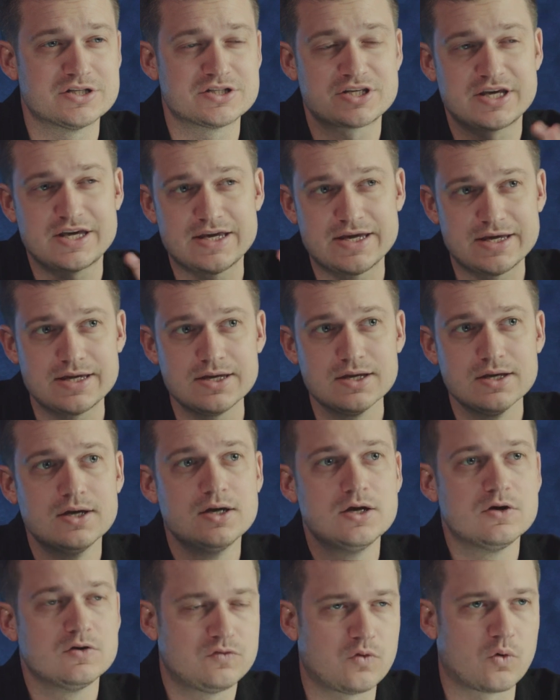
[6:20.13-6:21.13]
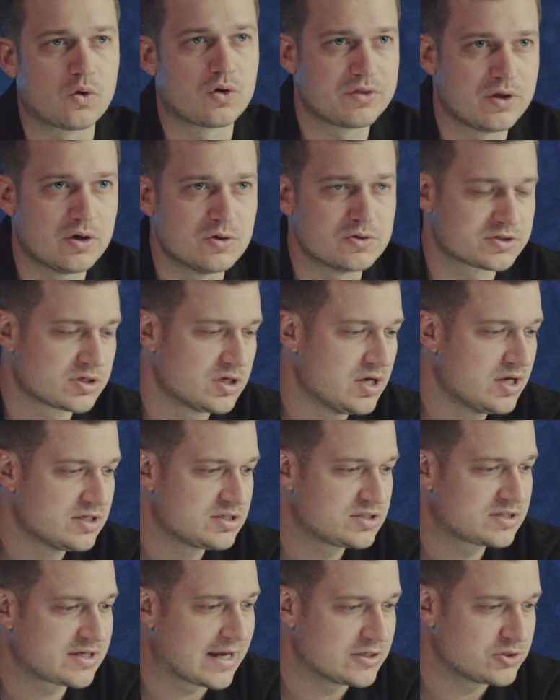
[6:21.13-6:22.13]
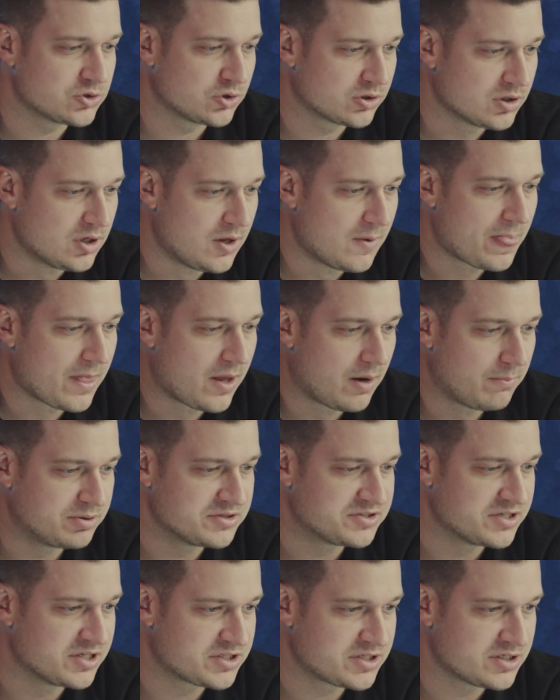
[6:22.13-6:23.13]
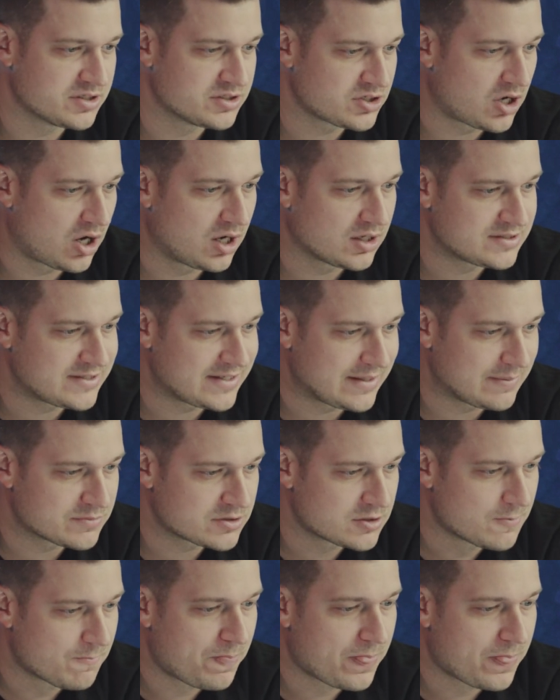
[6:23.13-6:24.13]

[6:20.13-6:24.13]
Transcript: is key for those scheduled positions on teams.